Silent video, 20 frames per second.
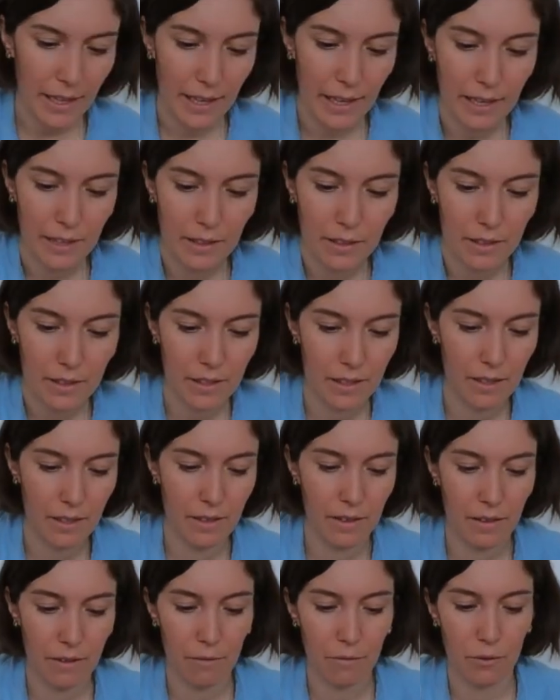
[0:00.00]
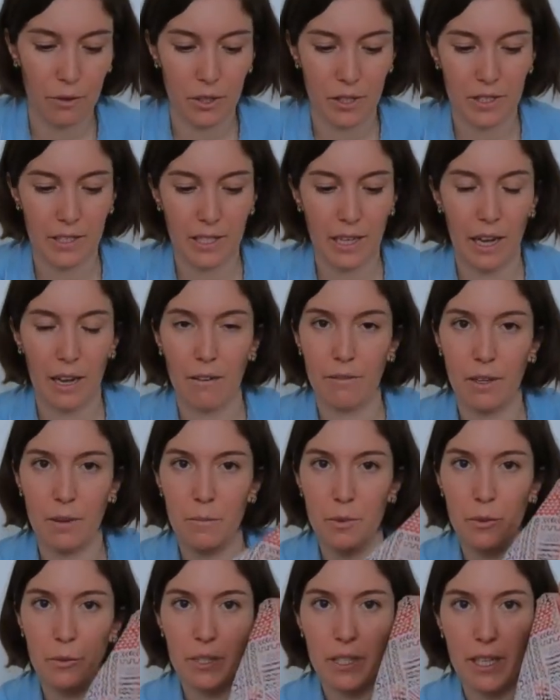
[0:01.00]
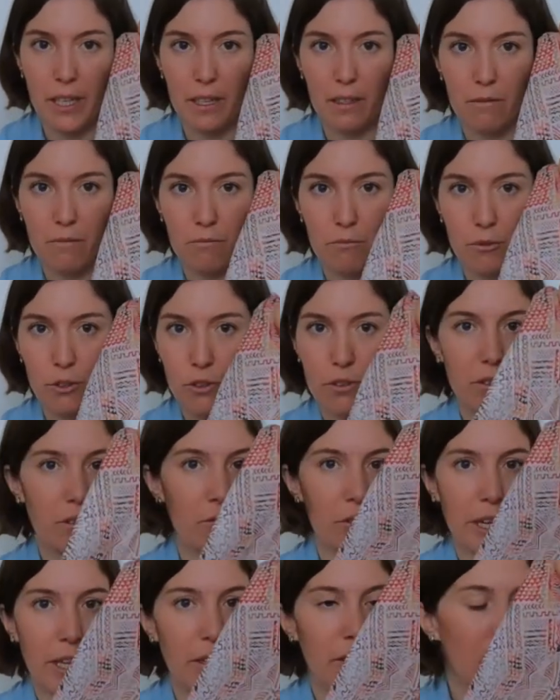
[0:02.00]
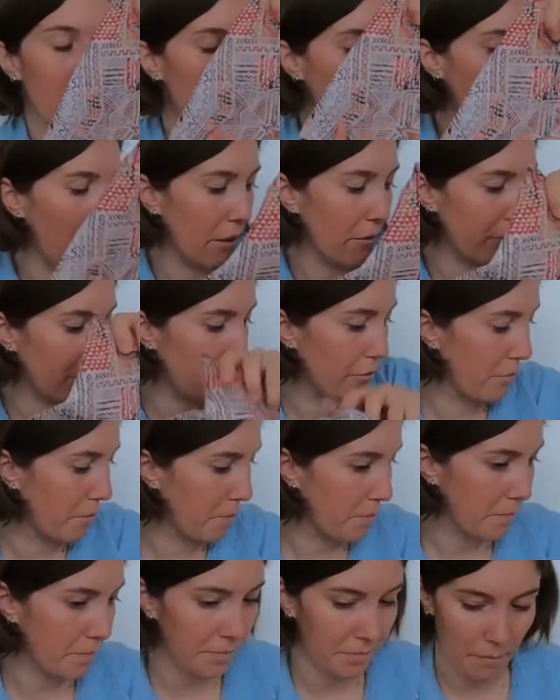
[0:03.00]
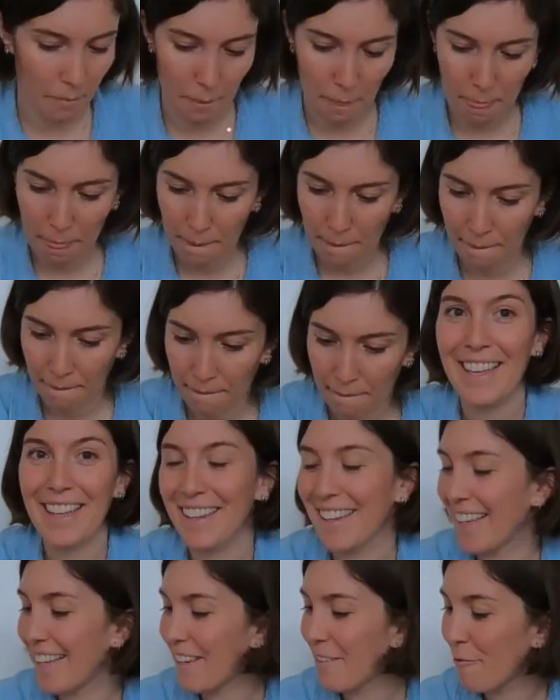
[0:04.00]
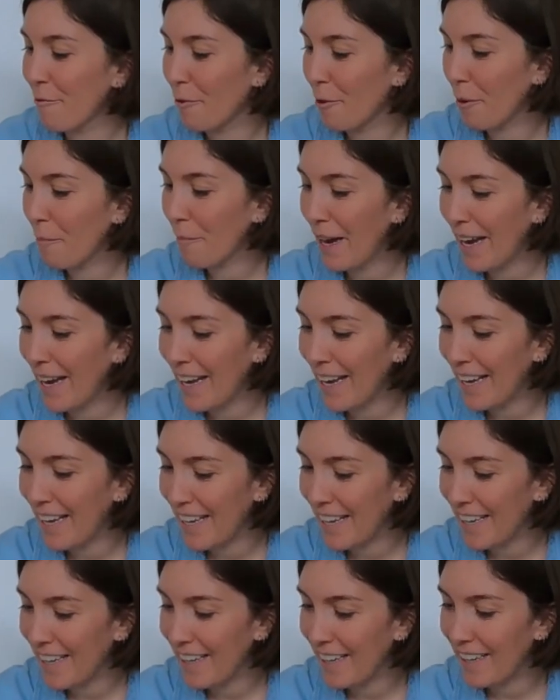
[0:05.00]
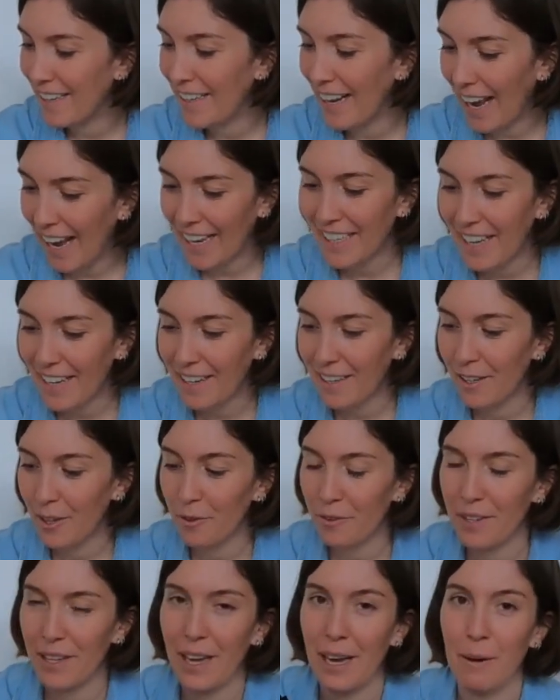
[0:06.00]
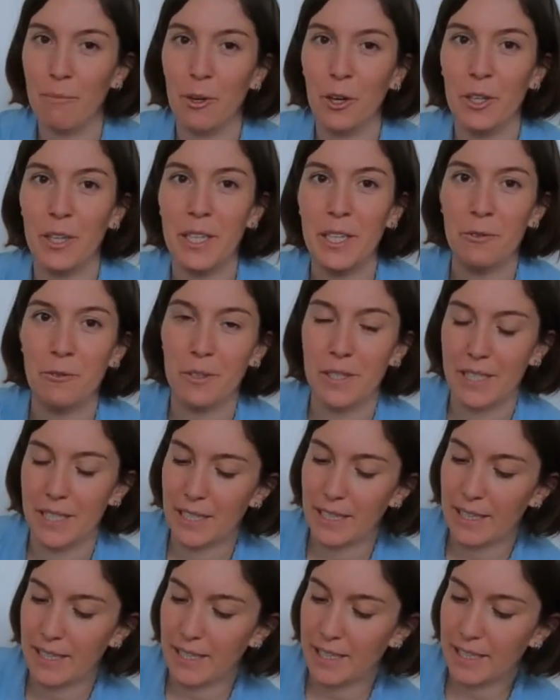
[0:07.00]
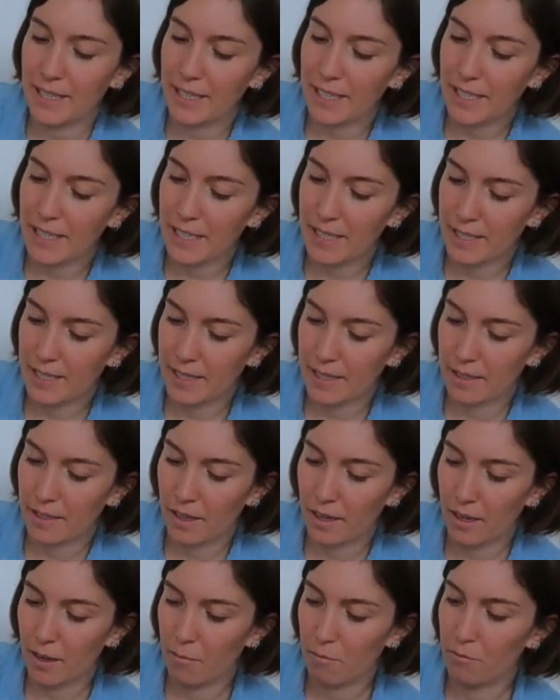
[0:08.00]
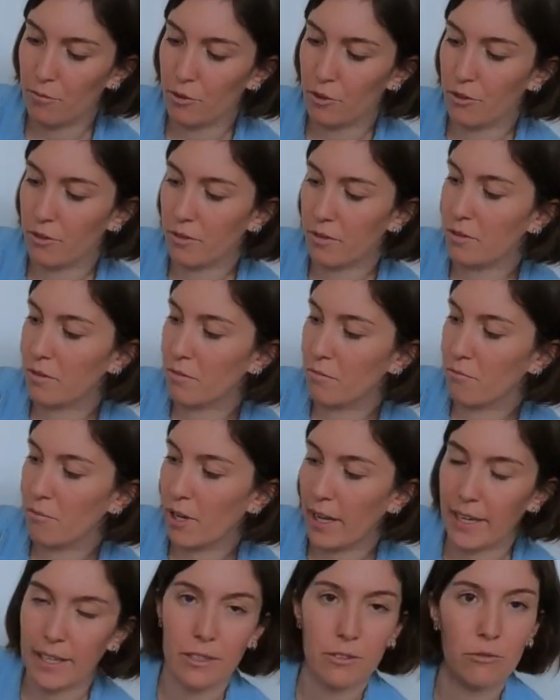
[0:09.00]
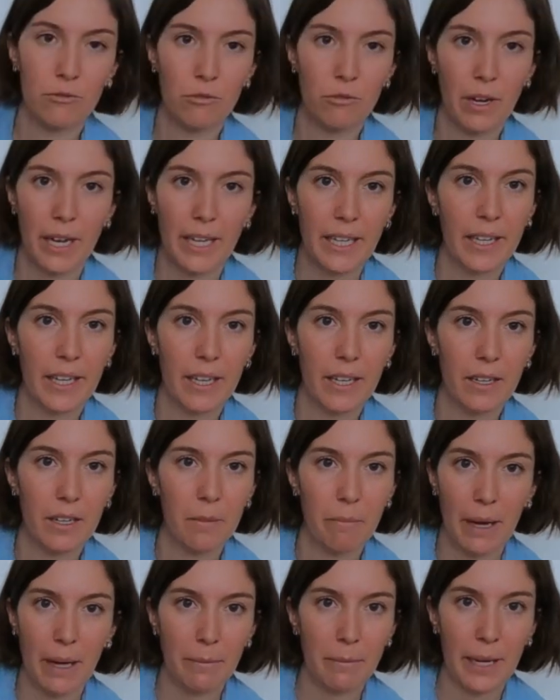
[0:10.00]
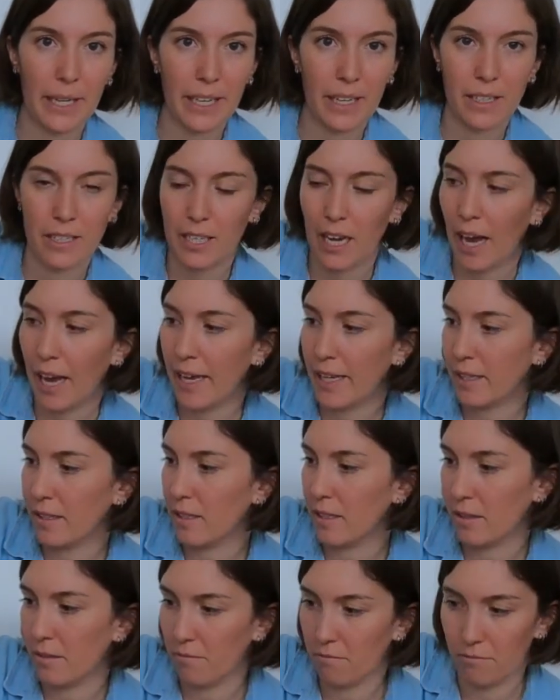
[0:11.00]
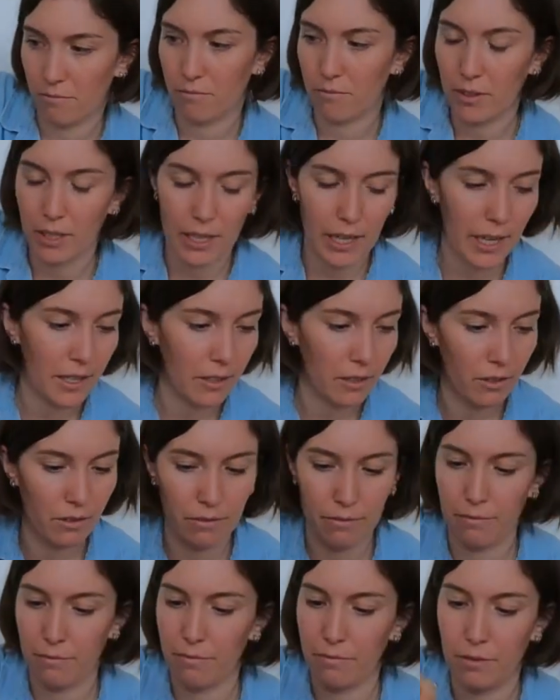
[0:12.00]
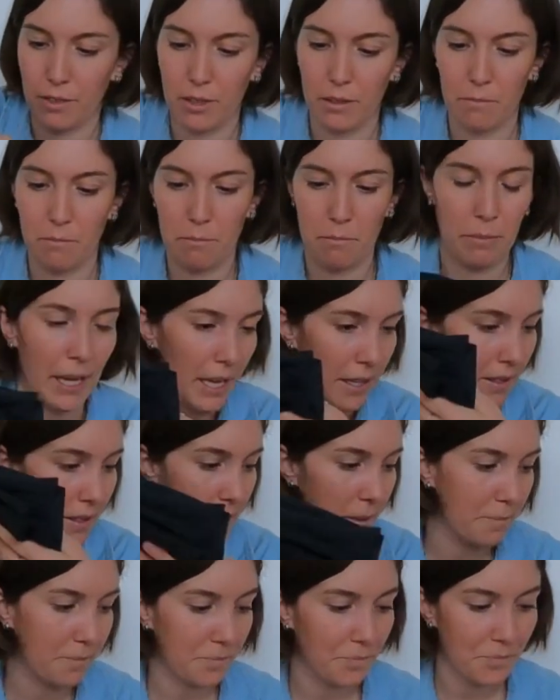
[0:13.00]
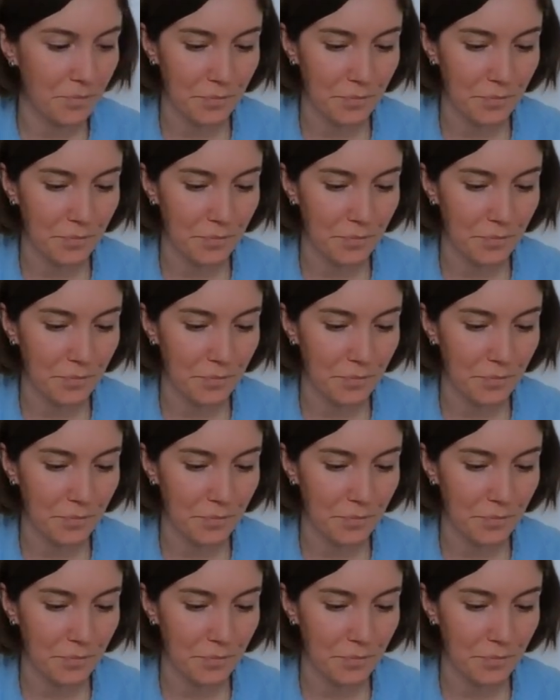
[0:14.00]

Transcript: And for a scarf I'm using just a regular puff. Then for my hiking clothes I'm gonna use these just like trekking, backpacking tights kind of pants.